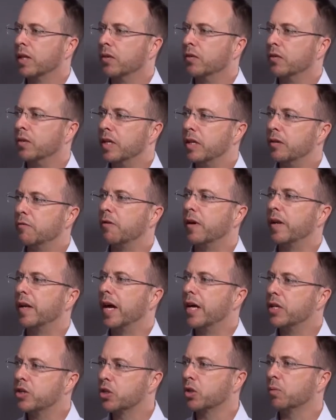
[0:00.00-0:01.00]
the
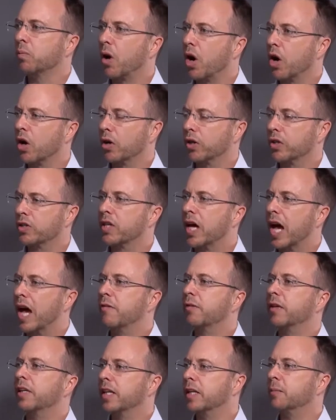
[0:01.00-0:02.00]
financial markets
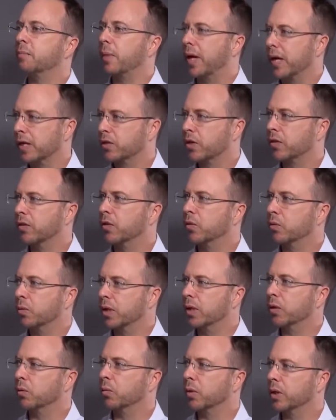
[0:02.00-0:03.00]
having an impact on the
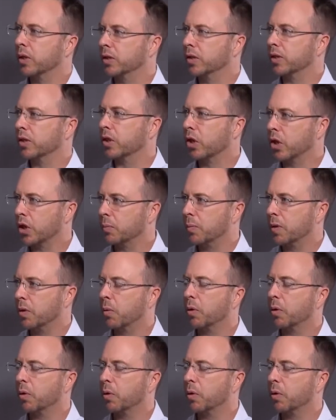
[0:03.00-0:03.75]
real world economy.